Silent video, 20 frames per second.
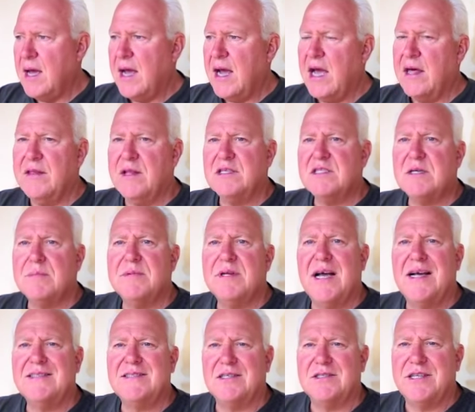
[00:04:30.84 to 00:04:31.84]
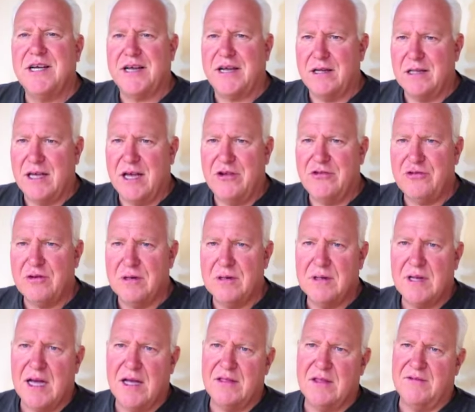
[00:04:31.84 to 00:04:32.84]
and then some nice articulation
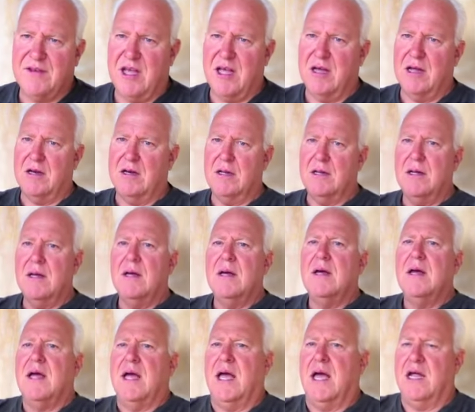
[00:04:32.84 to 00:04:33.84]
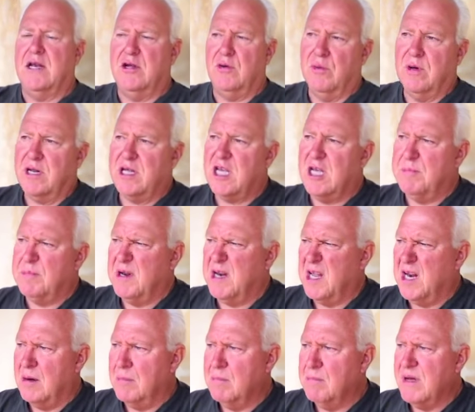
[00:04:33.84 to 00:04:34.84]
at the end. And you want to keep it
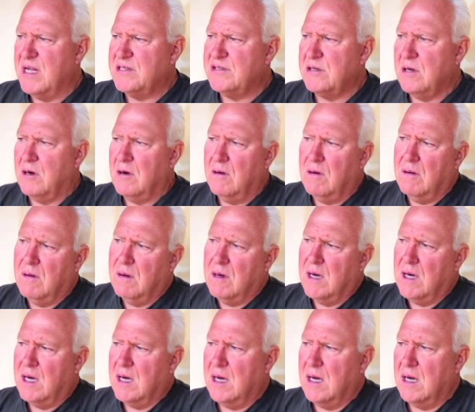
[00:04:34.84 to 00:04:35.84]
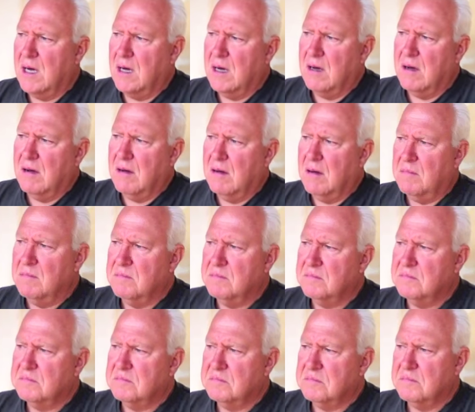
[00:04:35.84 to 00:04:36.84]
at a mezzo
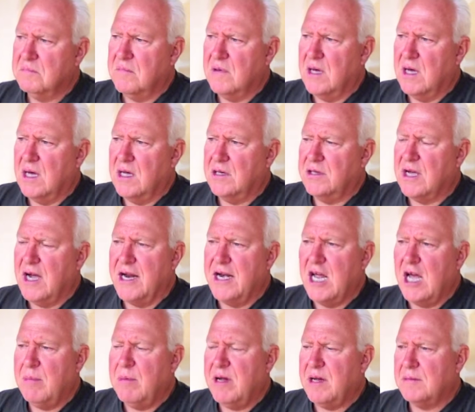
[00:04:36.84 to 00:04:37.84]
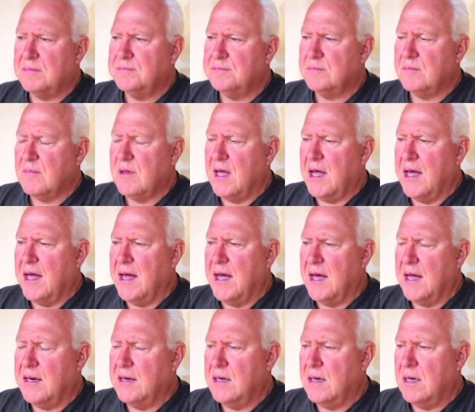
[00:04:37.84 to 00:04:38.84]
dynamic,
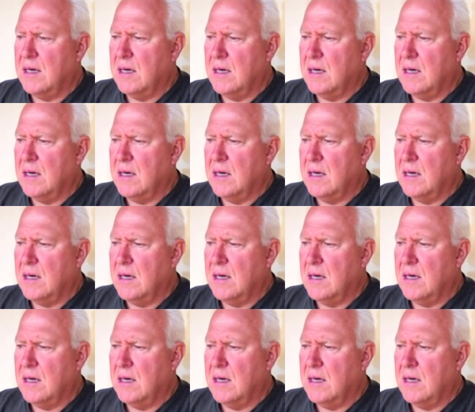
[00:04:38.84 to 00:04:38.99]
and